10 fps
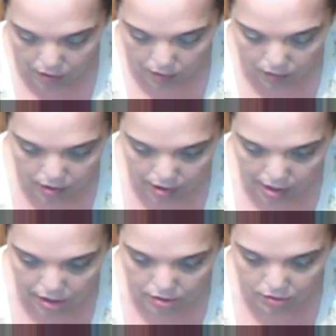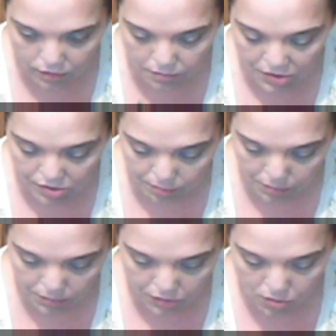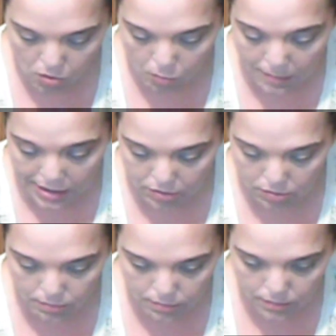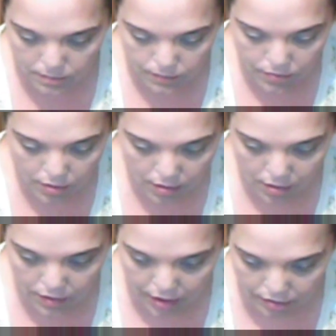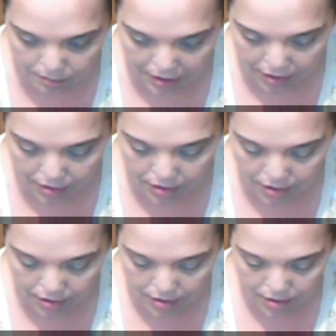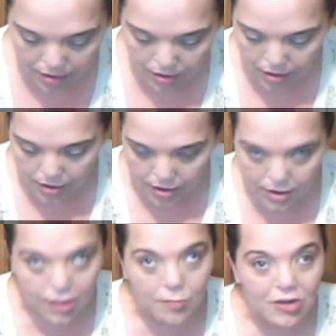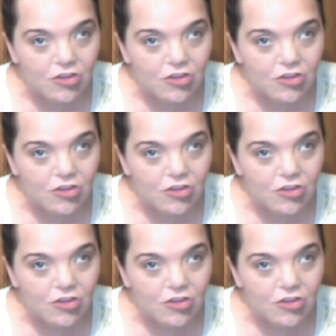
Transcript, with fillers: yeah, I love me some good old makeup. That's my that's